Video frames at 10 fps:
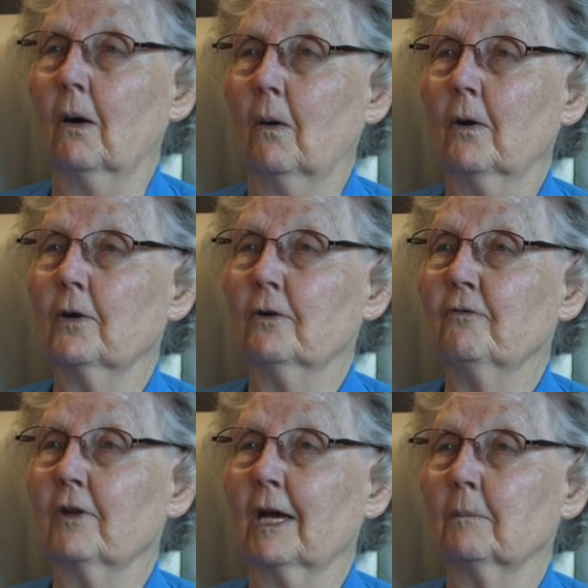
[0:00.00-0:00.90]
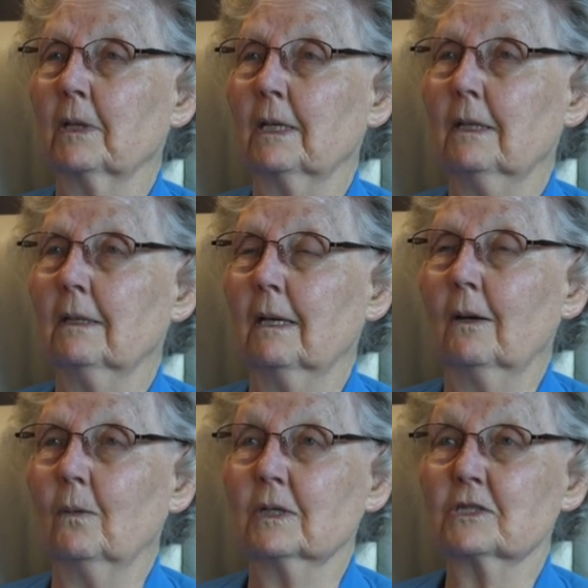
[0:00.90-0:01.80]
or your family
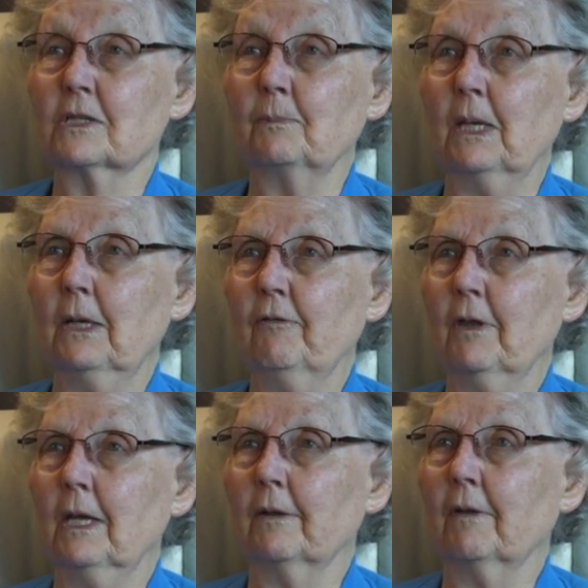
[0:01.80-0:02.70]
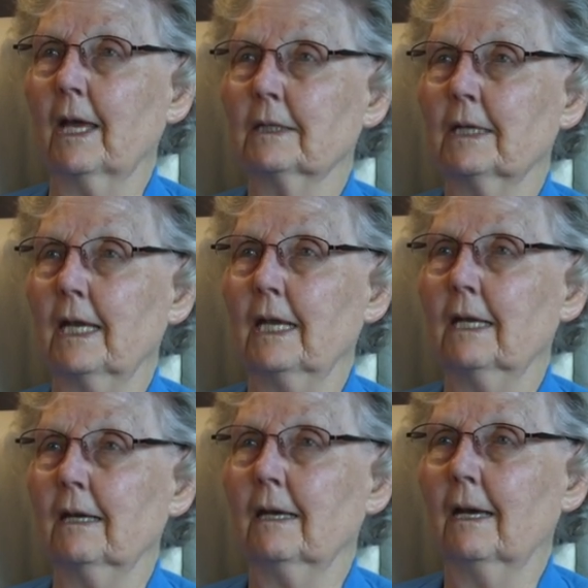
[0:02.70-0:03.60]
was the big thing in that day.
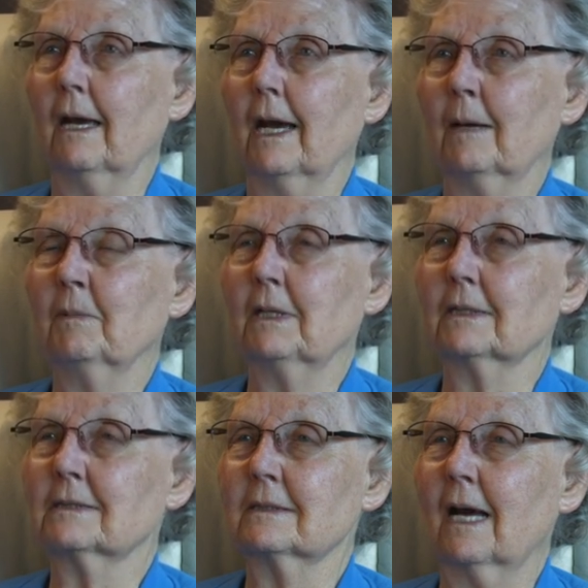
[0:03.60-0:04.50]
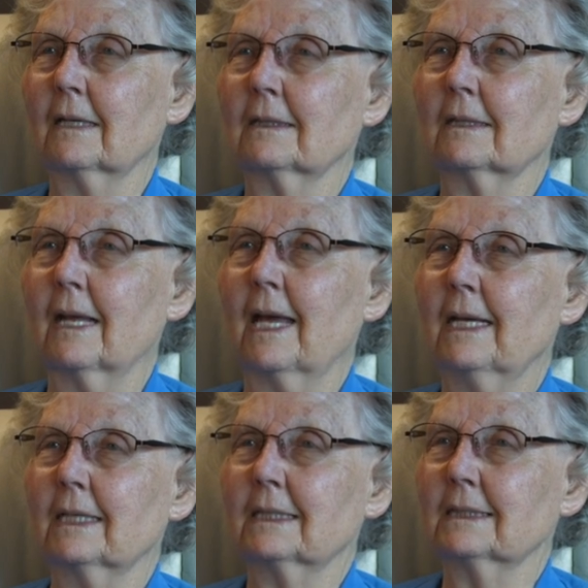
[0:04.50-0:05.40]
I mean, it's not like
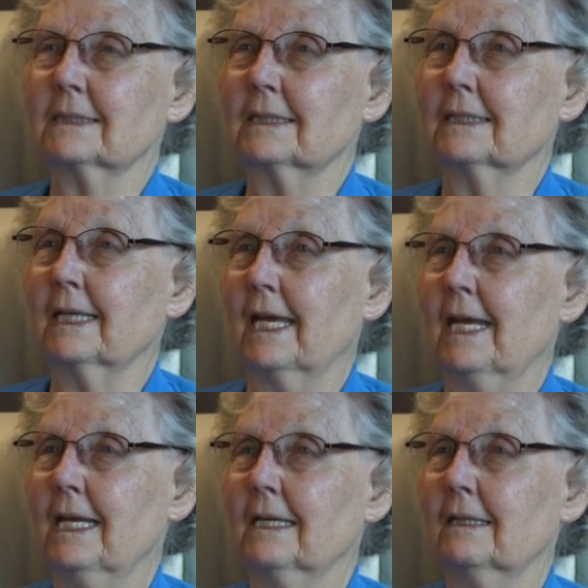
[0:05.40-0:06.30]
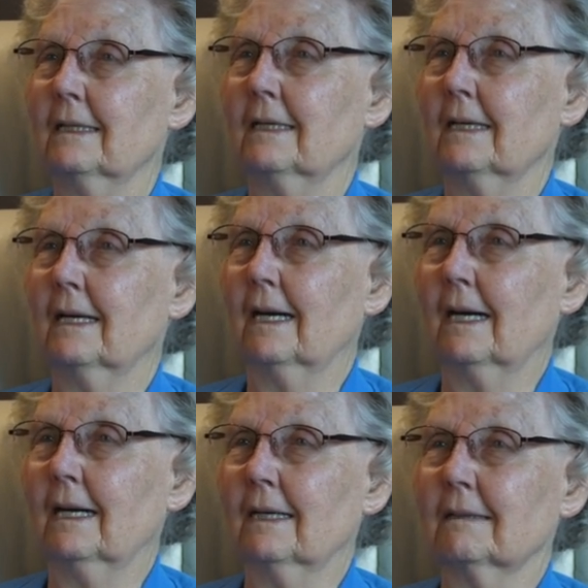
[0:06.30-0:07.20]
it is today.
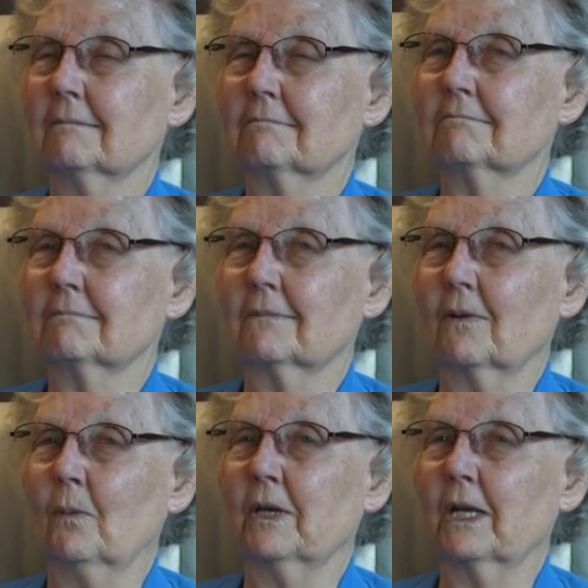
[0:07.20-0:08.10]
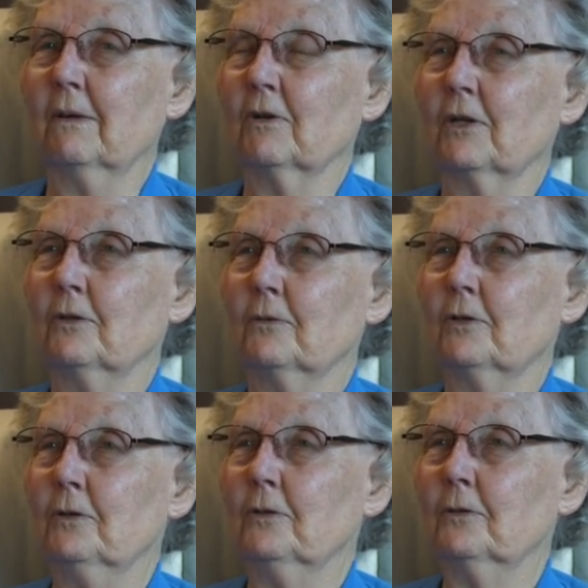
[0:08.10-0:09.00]
Uh, whatever you
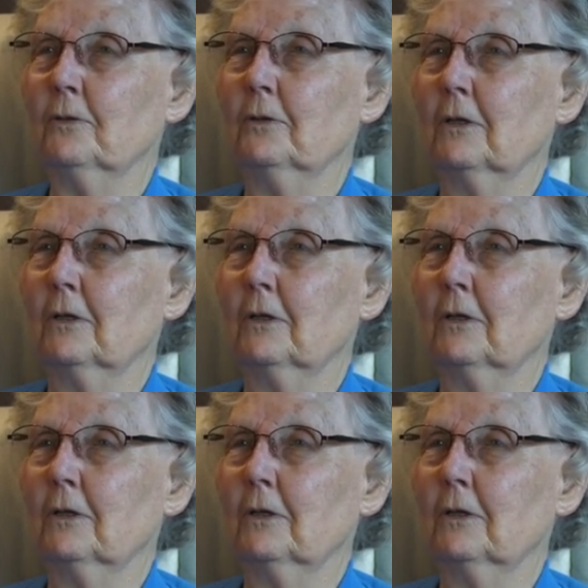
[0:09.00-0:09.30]
do